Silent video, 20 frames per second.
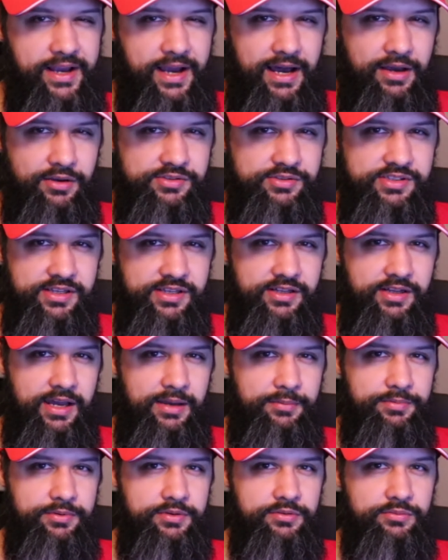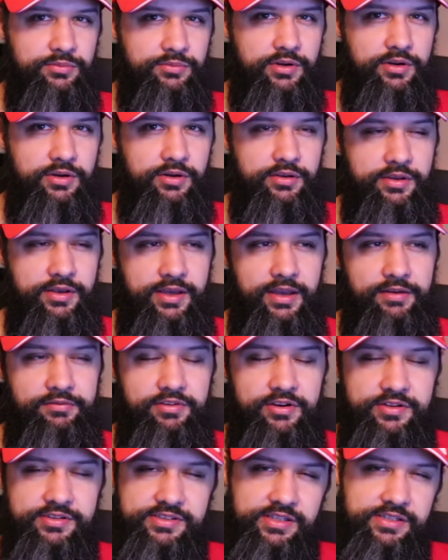house thing happened where they gave
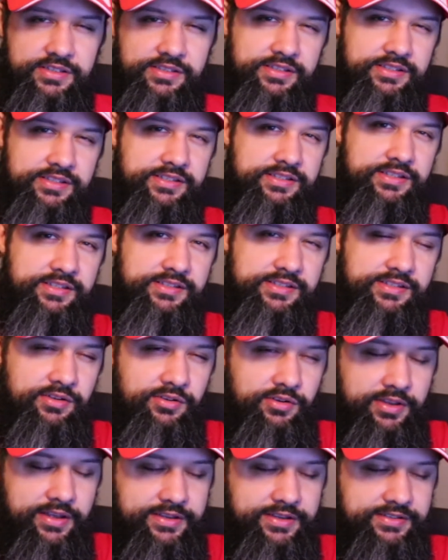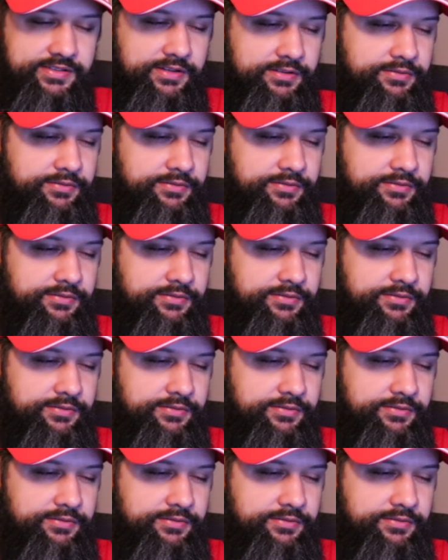their cease and desist and all that stuff.